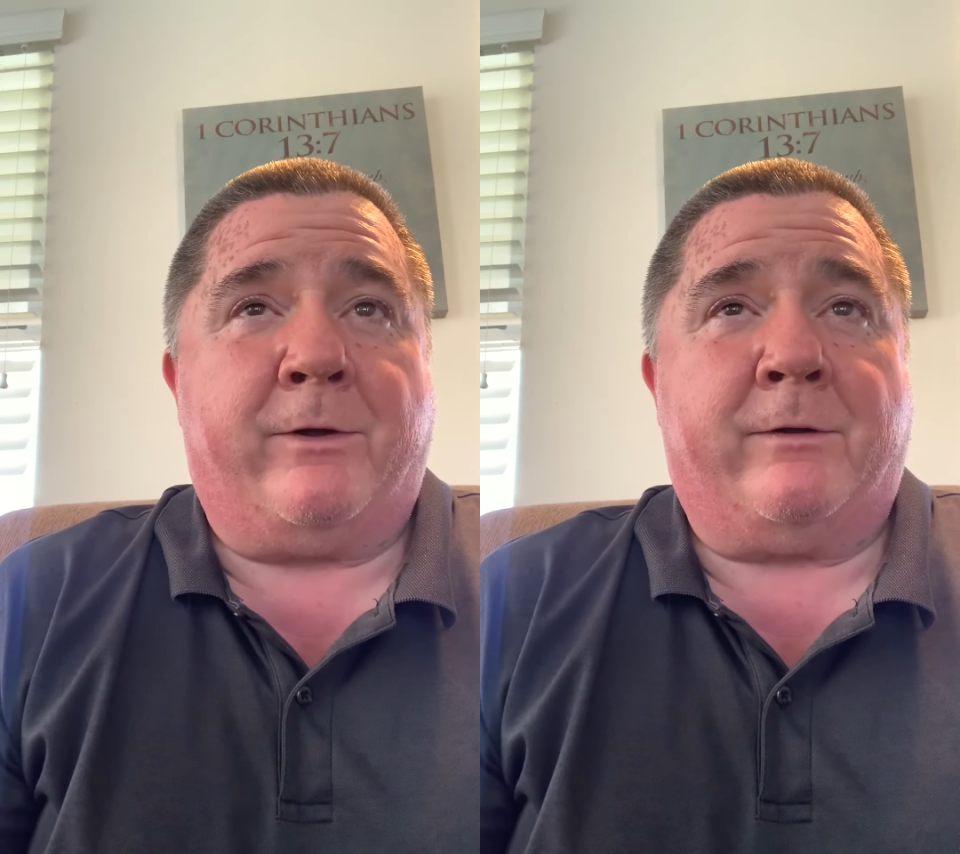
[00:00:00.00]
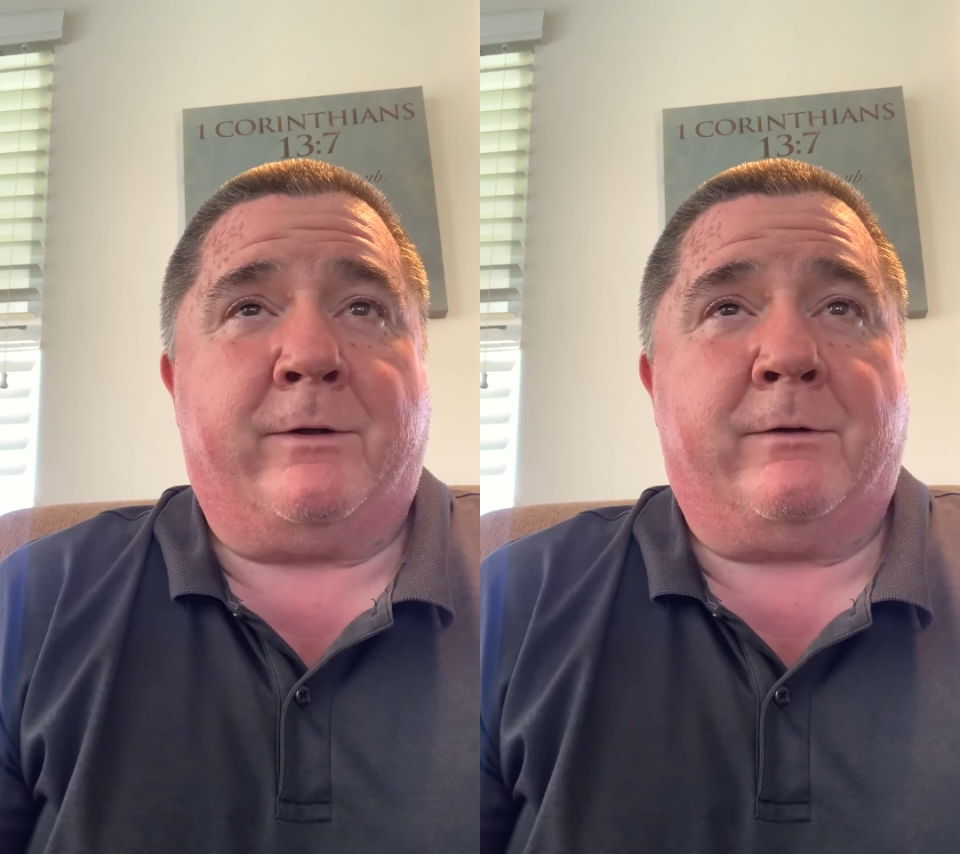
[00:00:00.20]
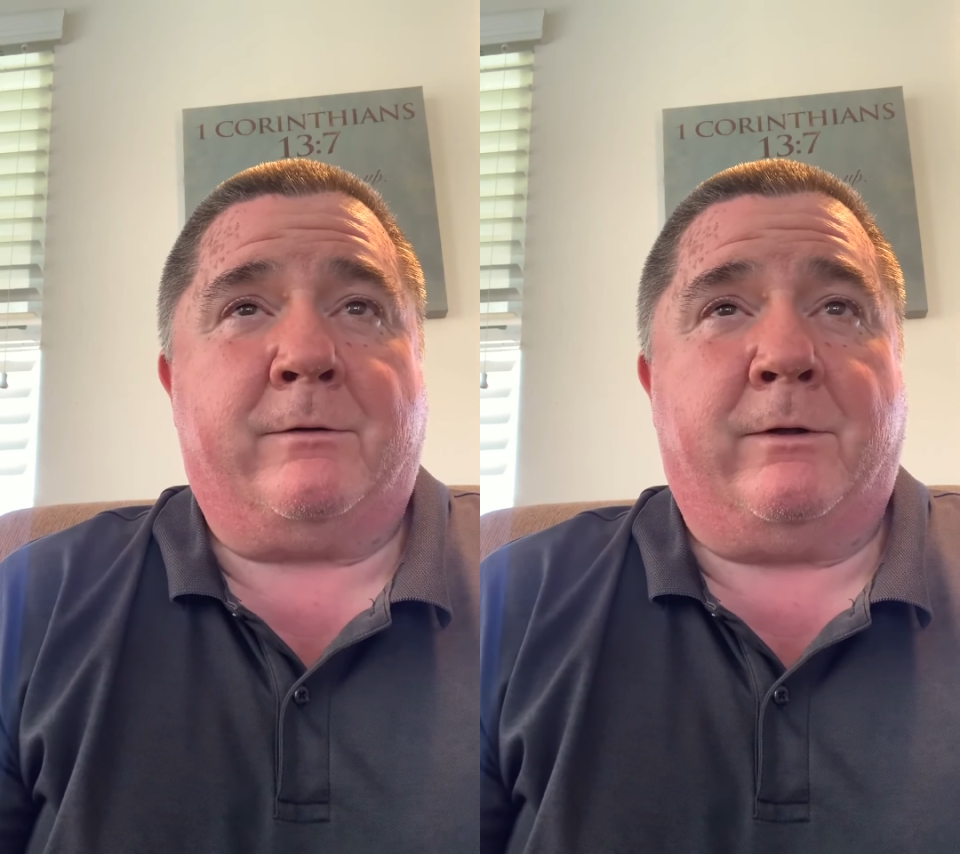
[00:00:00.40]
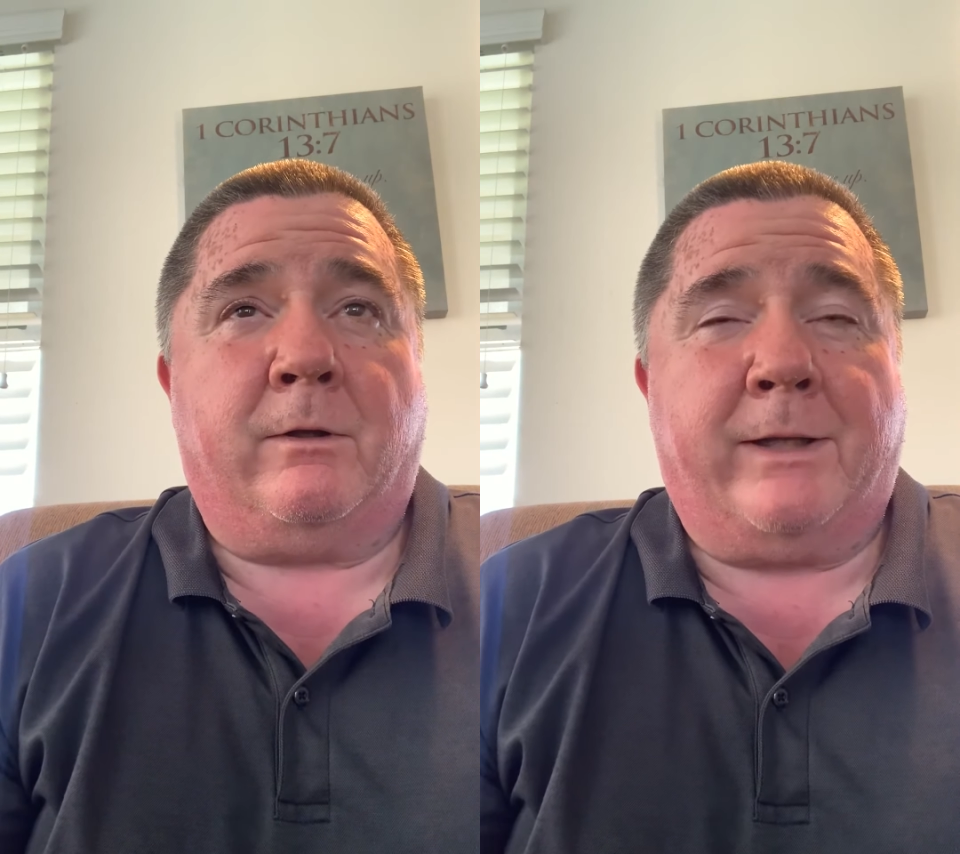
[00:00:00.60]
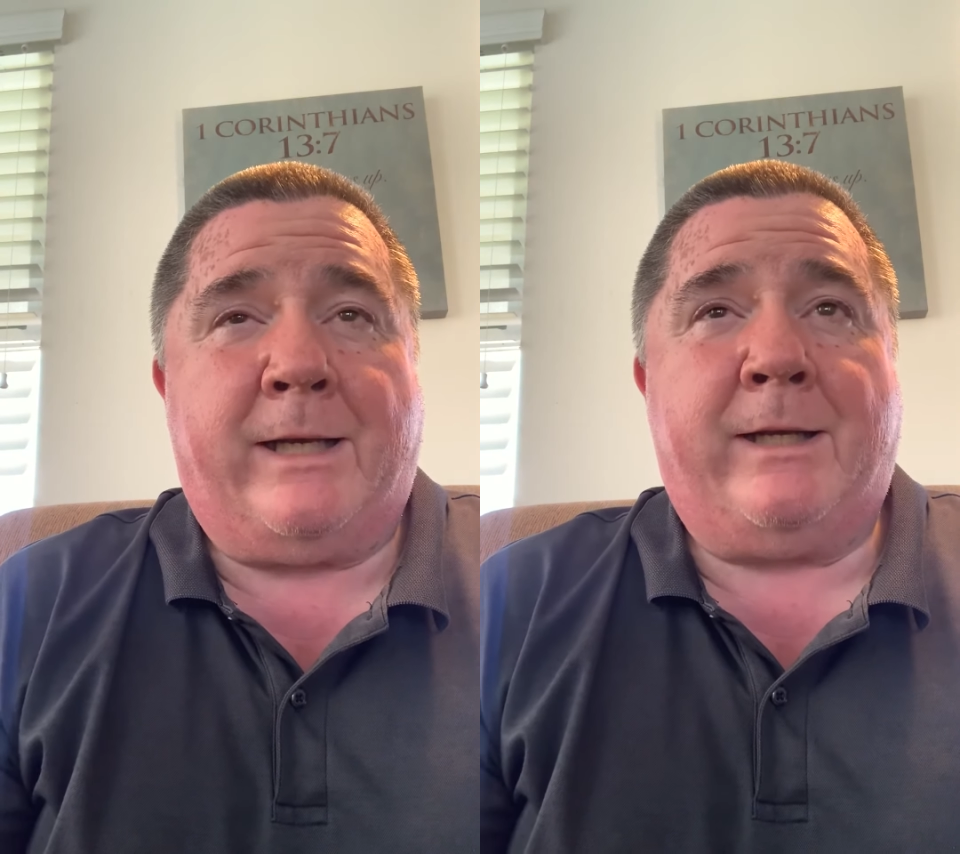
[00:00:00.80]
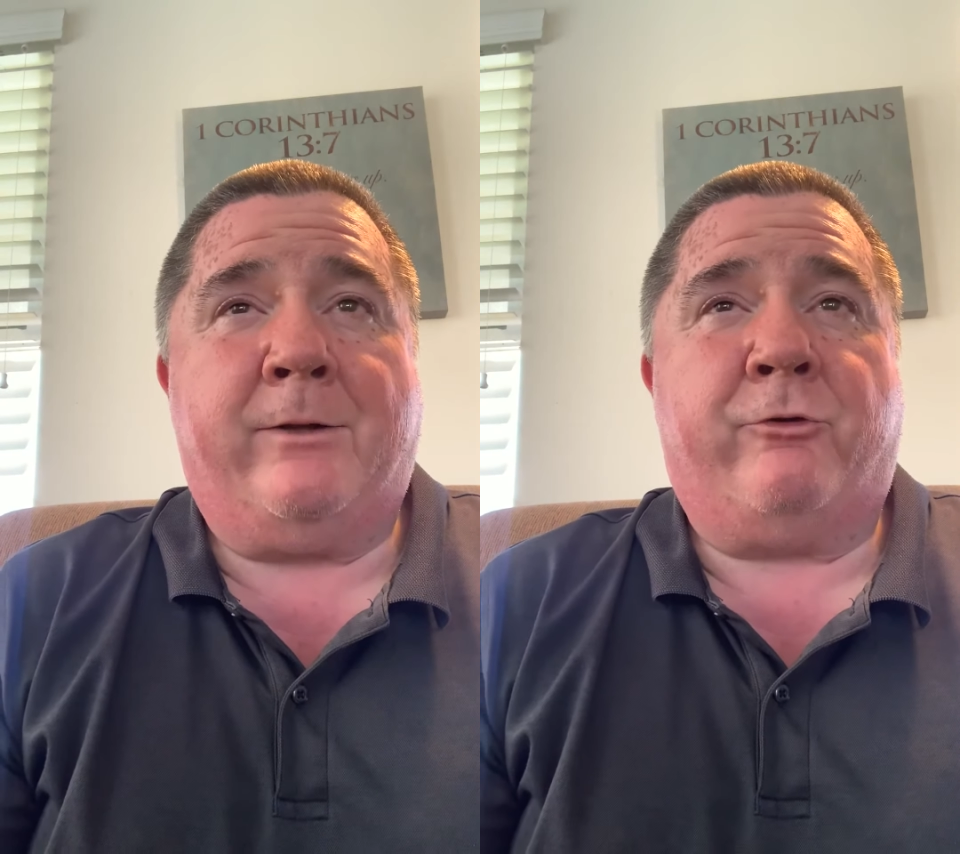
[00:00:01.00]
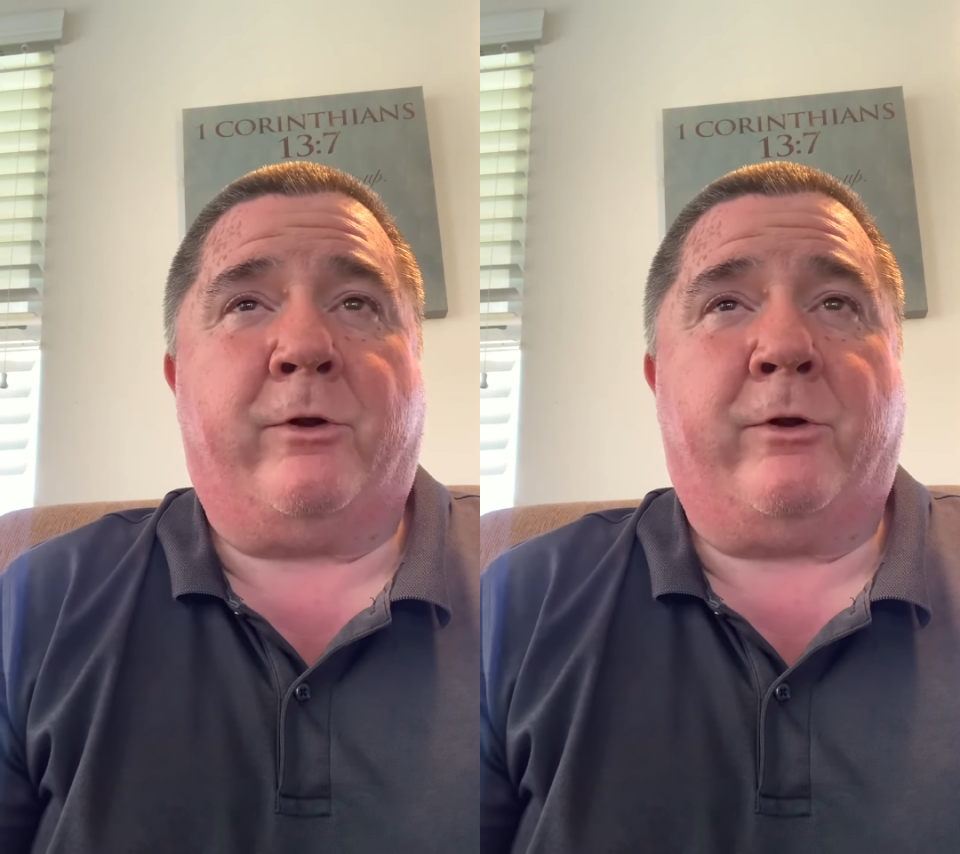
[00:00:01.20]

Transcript: the lineage